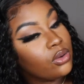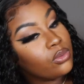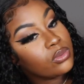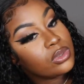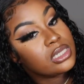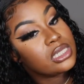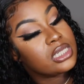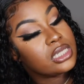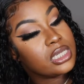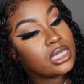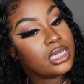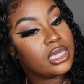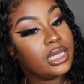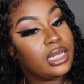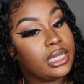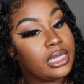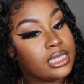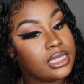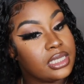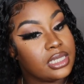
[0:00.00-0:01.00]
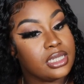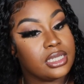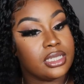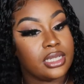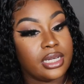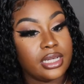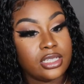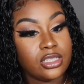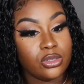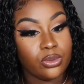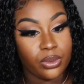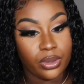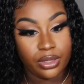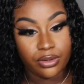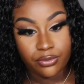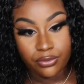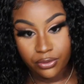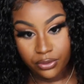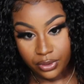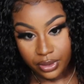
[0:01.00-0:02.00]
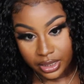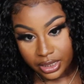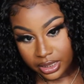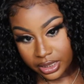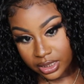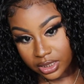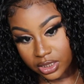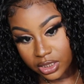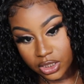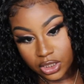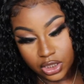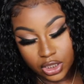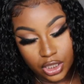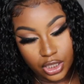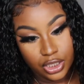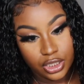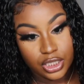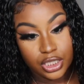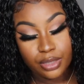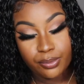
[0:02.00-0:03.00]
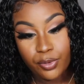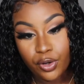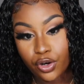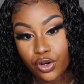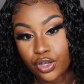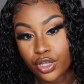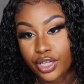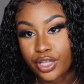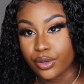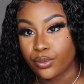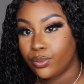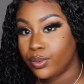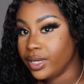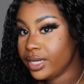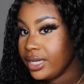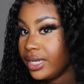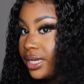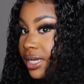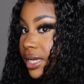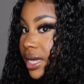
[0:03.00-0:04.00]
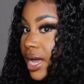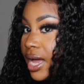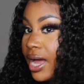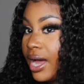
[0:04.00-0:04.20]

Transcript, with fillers: once again this is a 24 inch deep curly wig